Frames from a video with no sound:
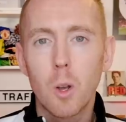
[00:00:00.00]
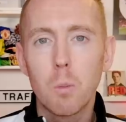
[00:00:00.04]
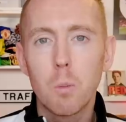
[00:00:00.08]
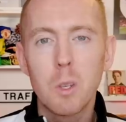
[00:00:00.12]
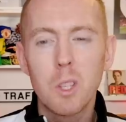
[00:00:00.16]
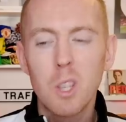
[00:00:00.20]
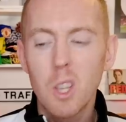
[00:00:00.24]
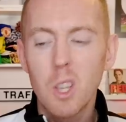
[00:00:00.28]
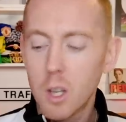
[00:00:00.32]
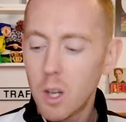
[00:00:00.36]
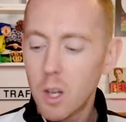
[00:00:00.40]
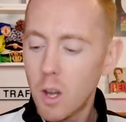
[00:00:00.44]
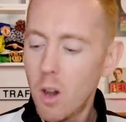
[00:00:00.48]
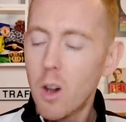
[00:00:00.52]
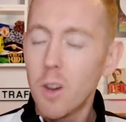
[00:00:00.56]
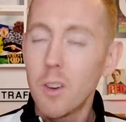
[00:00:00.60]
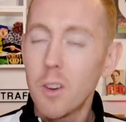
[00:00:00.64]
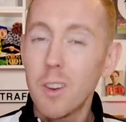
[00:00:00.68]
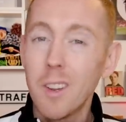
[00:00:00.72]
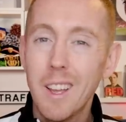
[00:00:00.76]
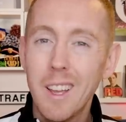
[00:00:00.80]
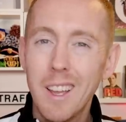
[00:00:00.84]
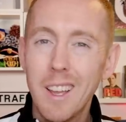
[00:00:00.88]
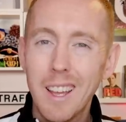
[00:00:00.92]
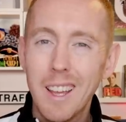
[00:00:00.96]
but you can't
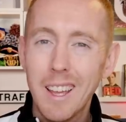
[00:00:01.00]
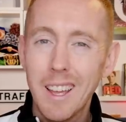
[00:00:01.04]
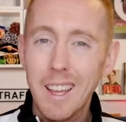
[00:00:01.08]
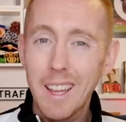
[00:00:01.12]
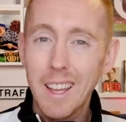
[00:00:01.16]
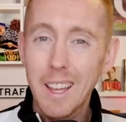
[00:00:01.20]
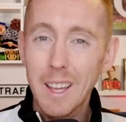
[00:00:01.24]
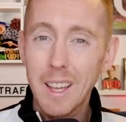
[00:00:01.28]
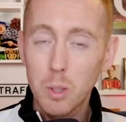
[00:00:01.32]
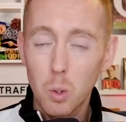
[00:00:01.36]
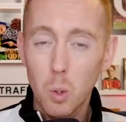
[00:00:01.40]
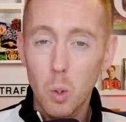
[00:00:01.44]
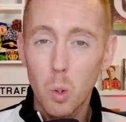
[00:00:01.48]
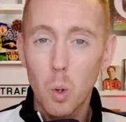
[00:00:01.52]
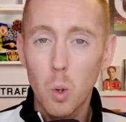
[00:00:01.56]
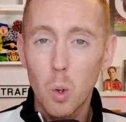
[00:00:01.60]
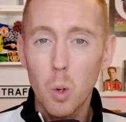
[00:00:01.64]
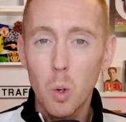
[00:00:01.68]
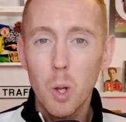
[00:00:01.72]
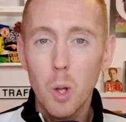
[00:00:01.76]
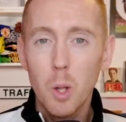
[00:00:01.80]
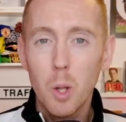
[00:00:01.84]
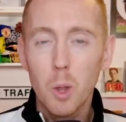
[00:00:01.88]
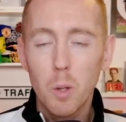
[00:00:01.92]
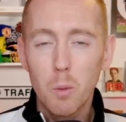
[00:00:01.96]
ignore
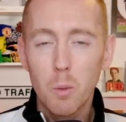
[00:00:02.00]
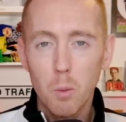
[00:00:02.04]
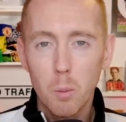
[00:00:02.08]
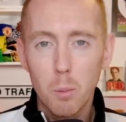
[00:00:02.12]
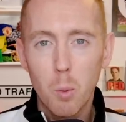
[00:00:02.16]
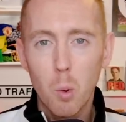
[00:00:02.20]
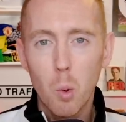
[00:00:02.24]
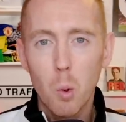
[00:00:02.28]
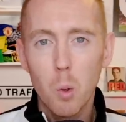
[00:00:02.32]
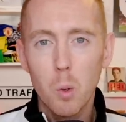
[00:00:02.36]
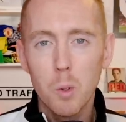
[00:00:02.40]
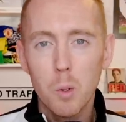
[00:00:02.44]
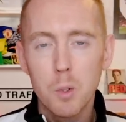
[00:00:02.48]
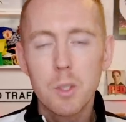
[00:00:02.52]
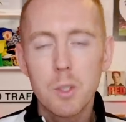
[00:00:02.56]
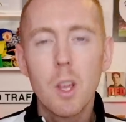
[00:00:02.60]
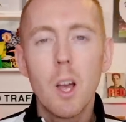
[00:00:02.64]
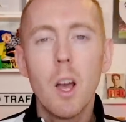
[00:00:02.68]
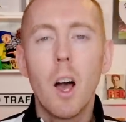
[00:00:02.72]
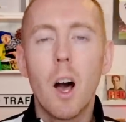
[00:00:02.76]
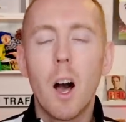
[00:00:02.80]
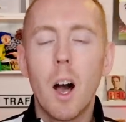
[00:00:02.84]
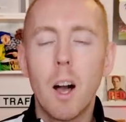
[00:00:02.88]
the reports.